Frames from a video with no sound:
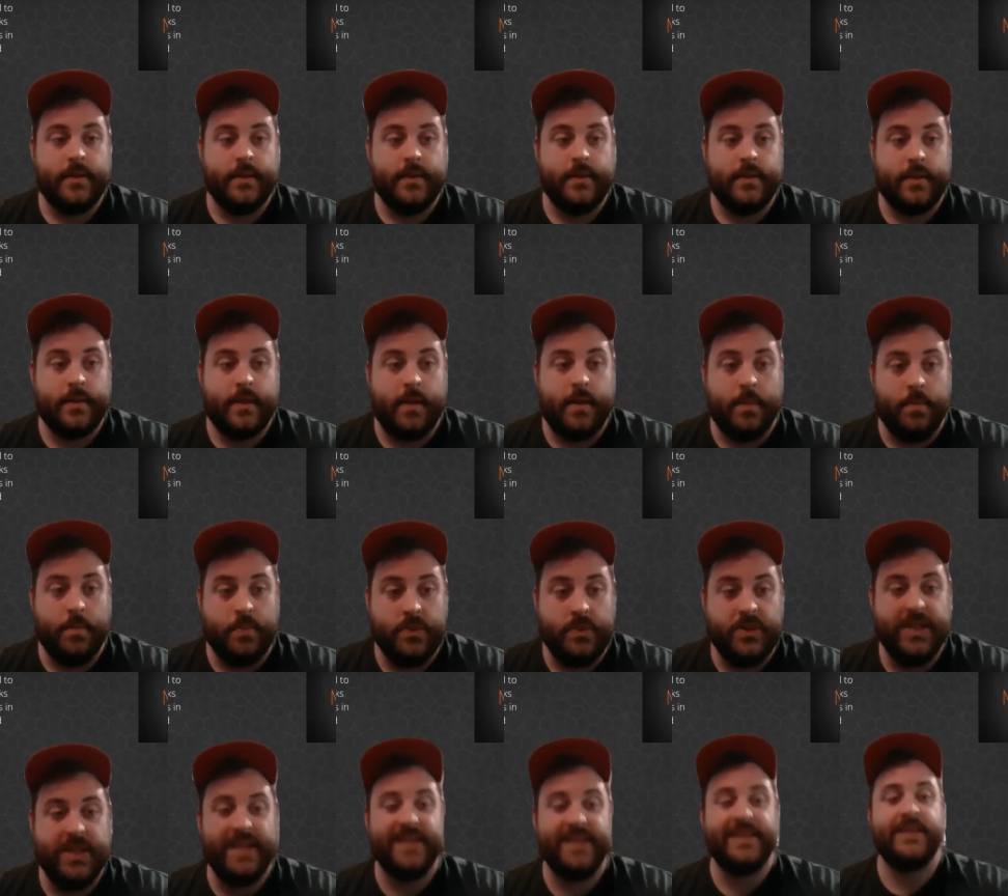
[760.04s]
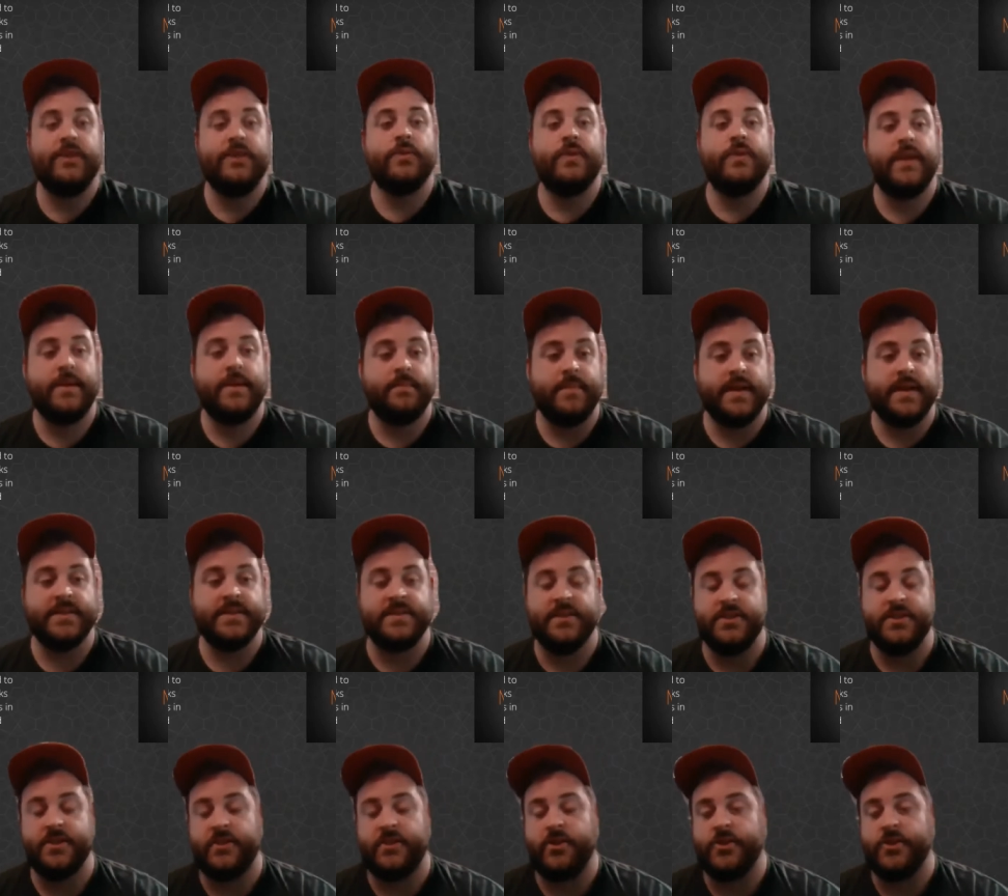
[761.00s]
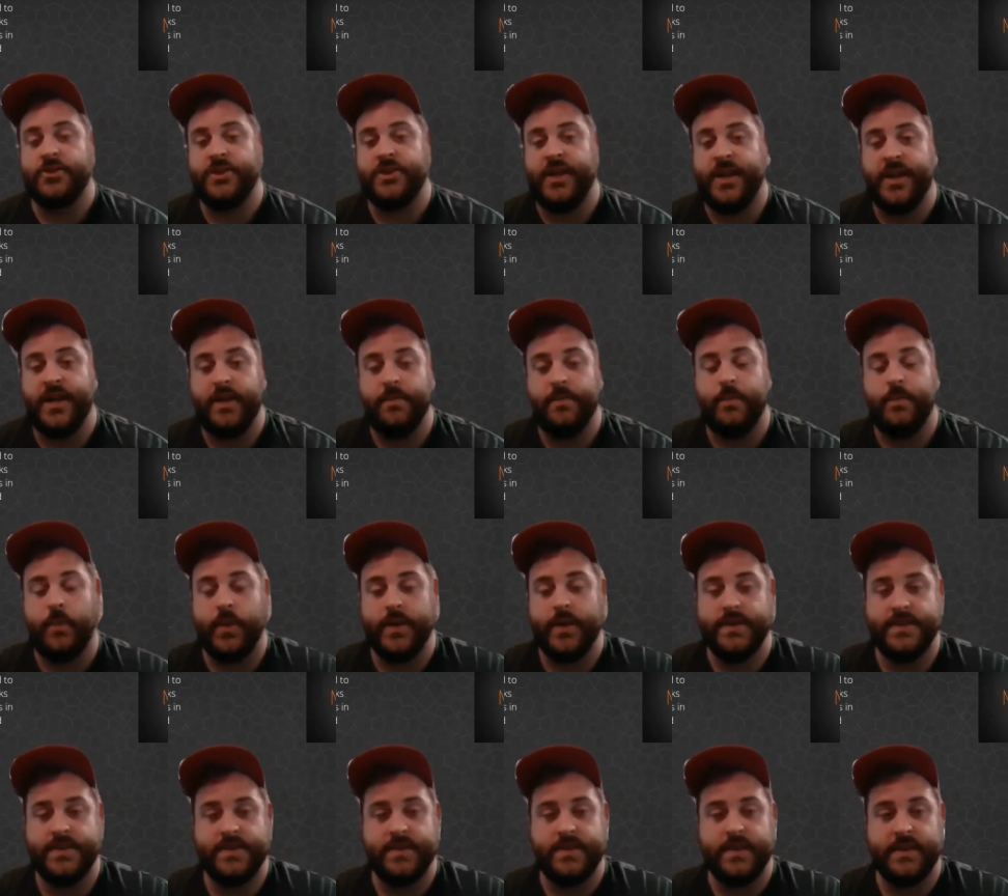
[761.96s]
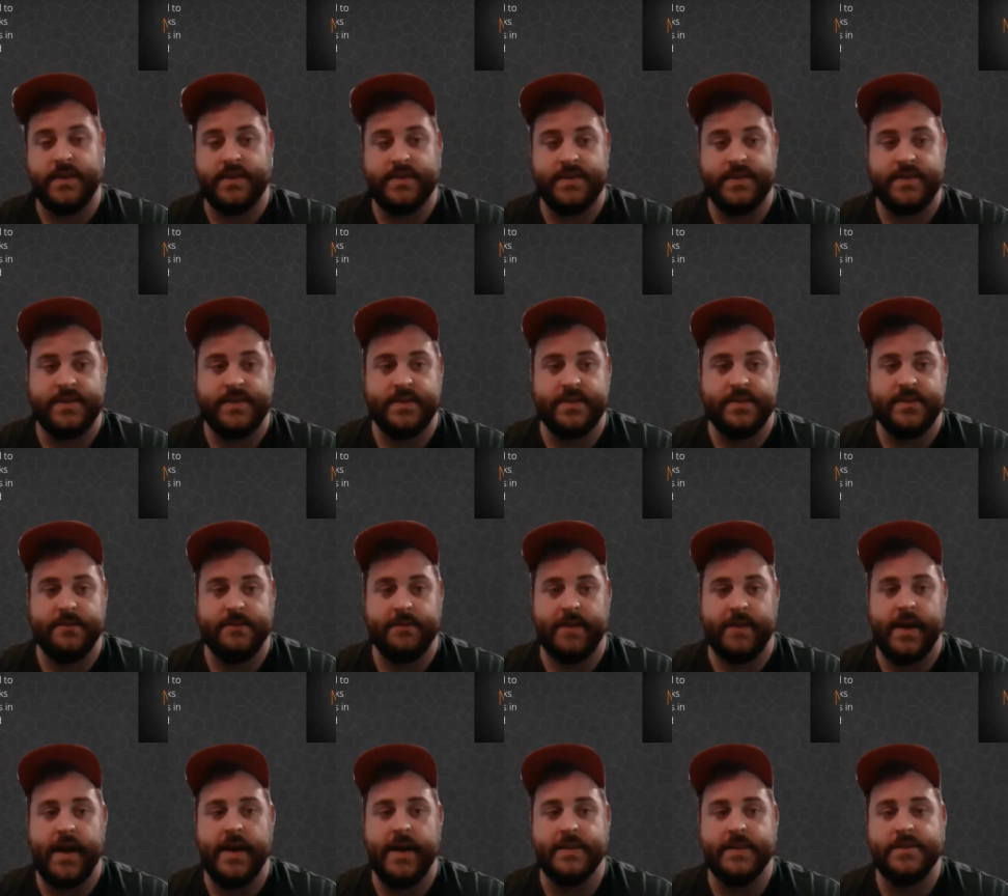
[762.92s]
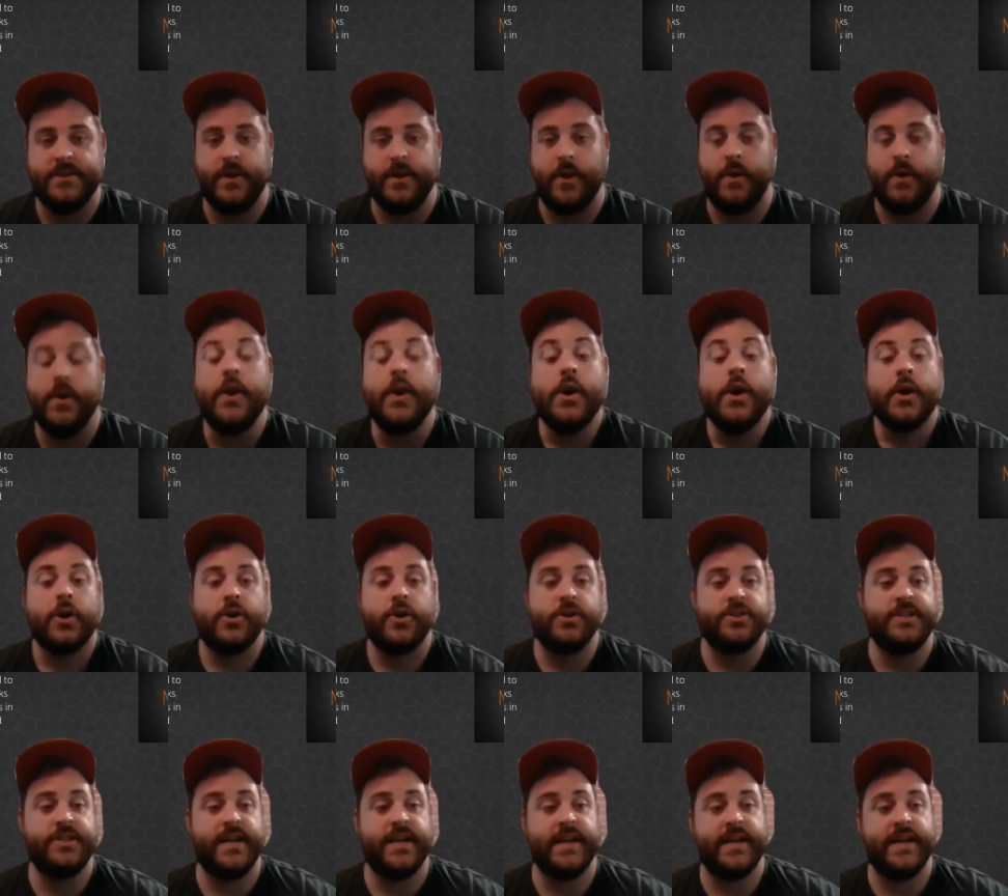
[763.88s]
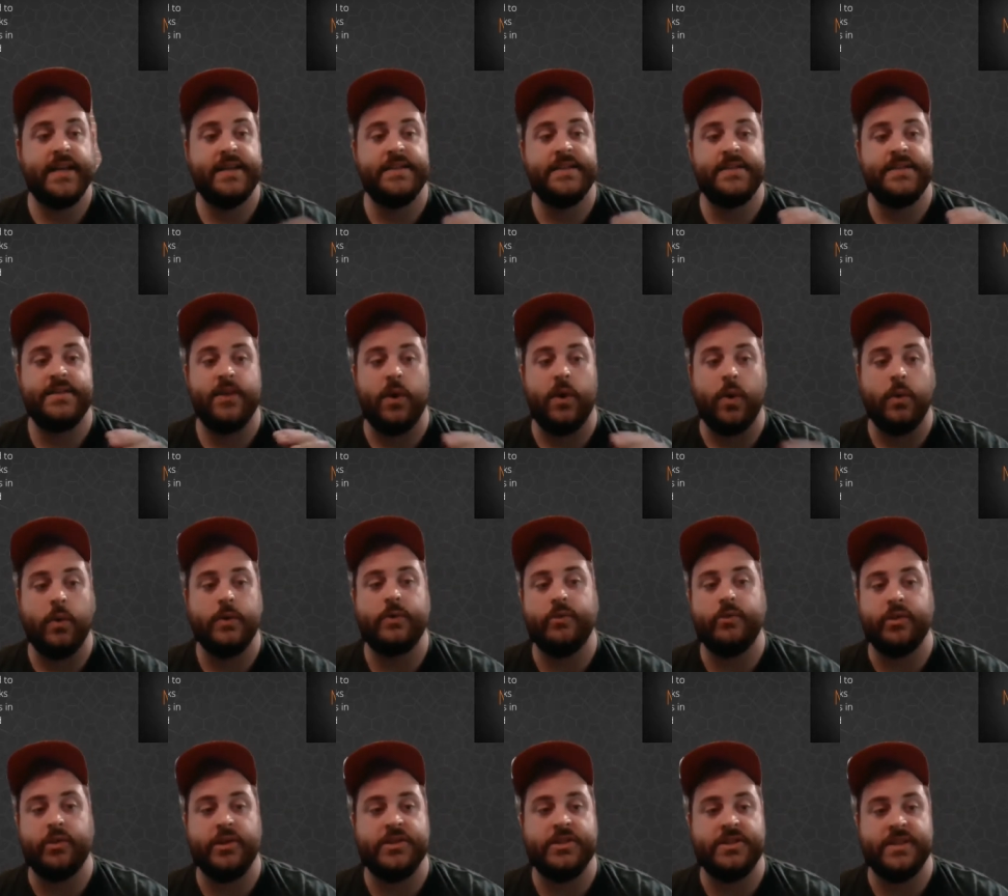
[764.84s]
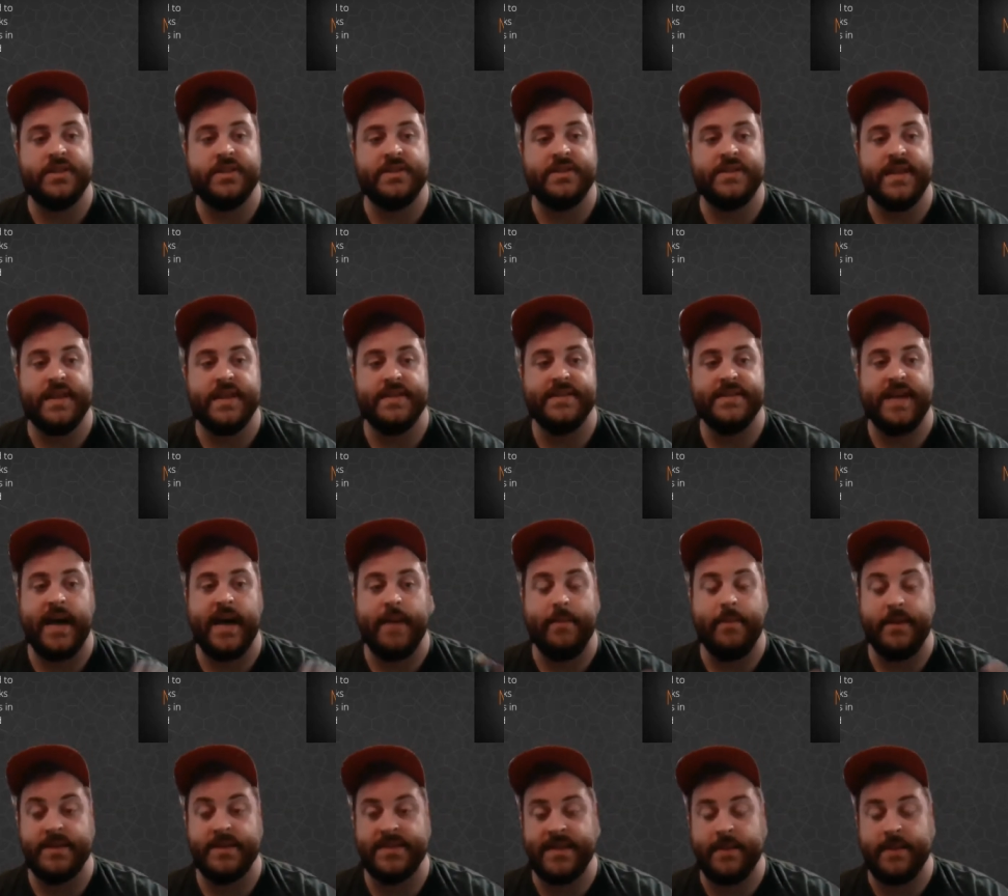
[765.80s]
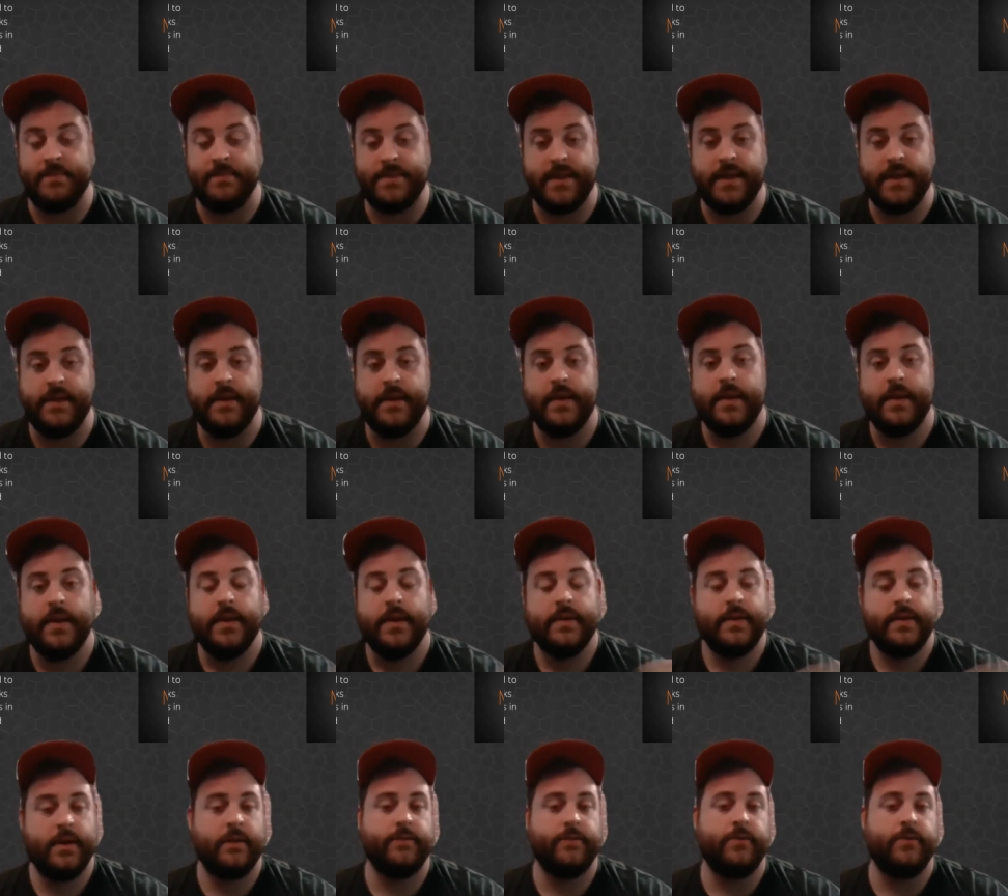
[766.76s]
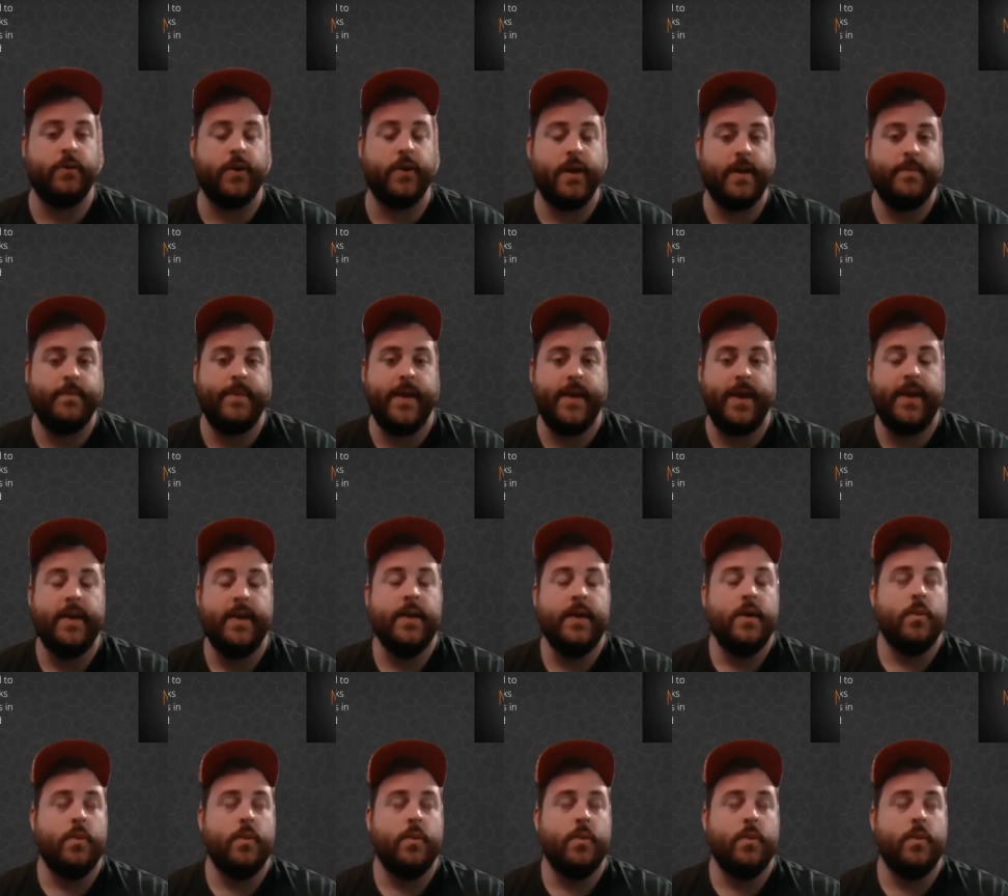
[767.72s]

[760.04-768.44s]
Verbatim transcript: The completely unique message of Christianity points to the existence of God. So, Christianity is the only religion that says, I'm accepted, therefore I obey.